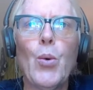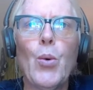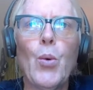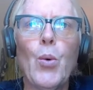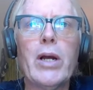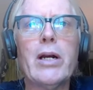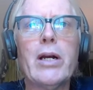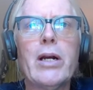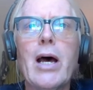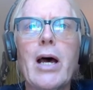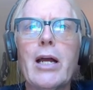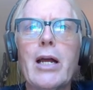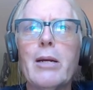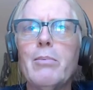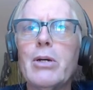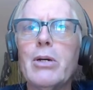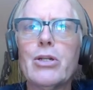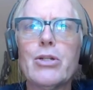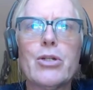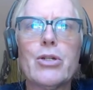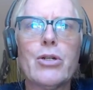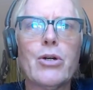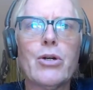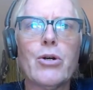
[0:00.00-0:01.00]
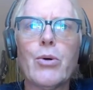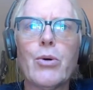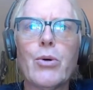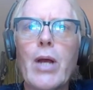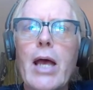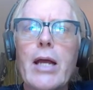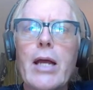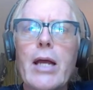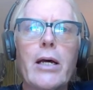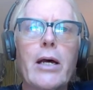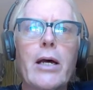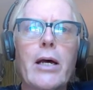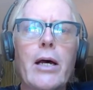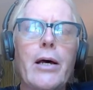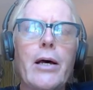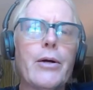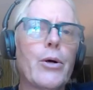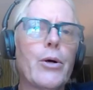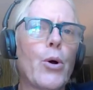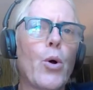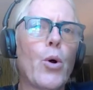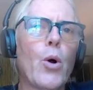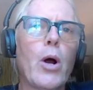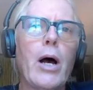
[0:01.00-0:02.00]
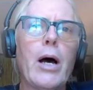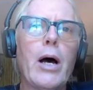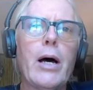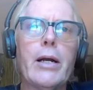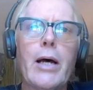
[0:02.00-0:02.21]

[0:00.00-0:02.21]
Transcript: when an item is created or